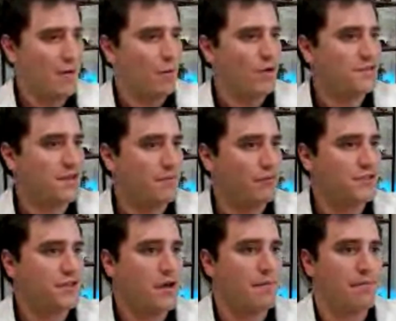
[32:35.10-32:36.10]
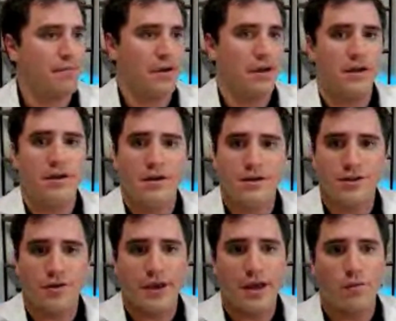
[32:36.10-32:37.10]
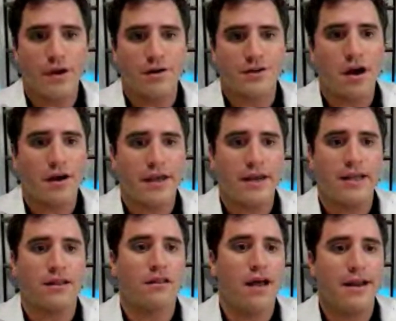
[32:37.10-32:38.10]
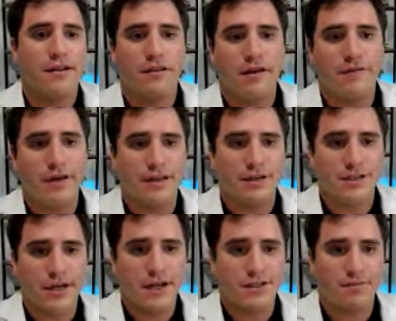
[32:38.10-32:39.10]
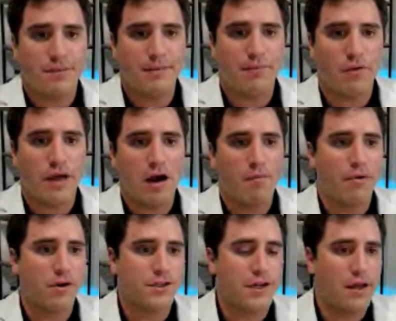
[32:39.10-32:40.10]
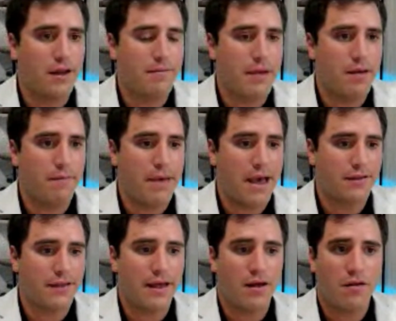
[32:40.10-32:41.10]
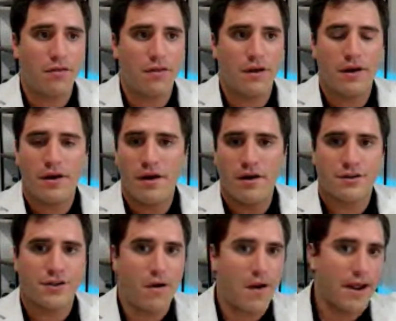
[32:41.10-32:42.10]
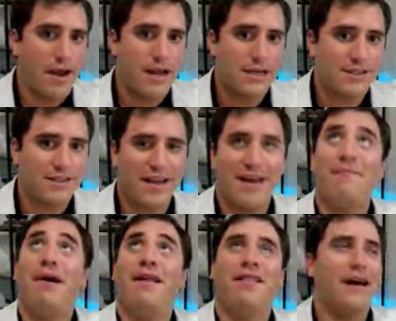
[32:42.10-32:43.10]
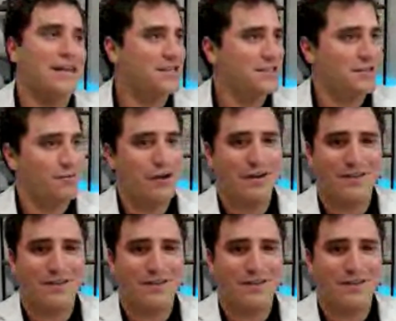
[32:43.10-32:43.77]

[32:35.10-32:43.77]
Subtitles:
What's up? What's up? So, again, we are talking enlightened living, the science of people, how personality may impact the health. Sorry, guys, that my light just